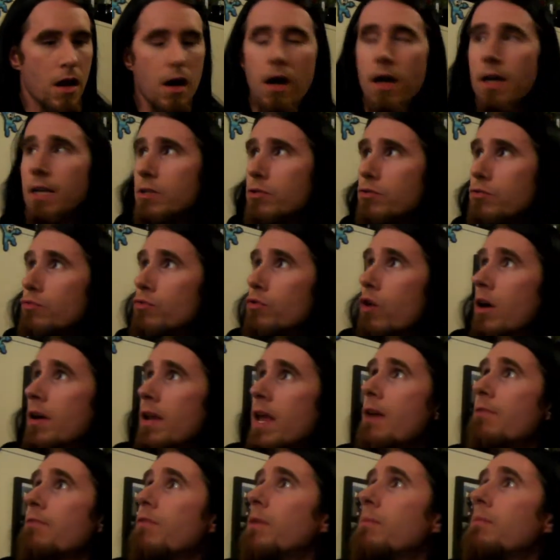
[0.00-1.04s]
I do not
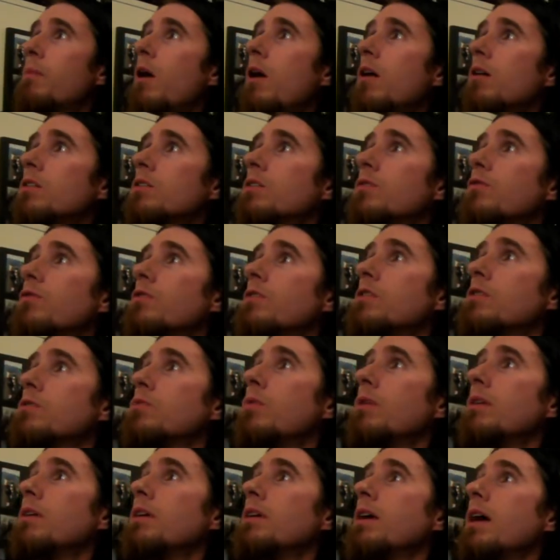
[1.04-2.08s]
have the box for
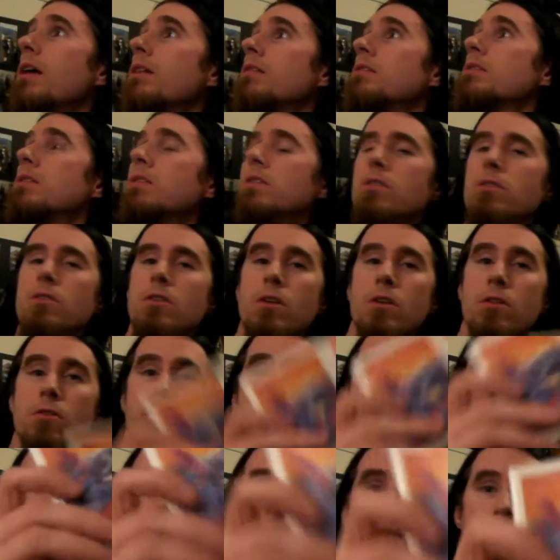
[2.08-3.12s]
this one yet, no,
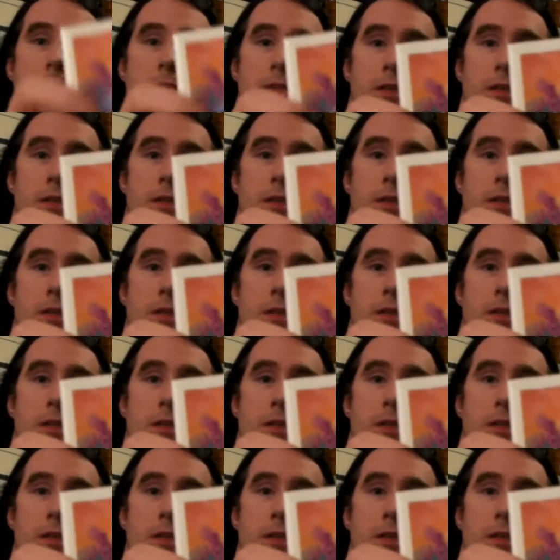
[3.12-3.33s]
but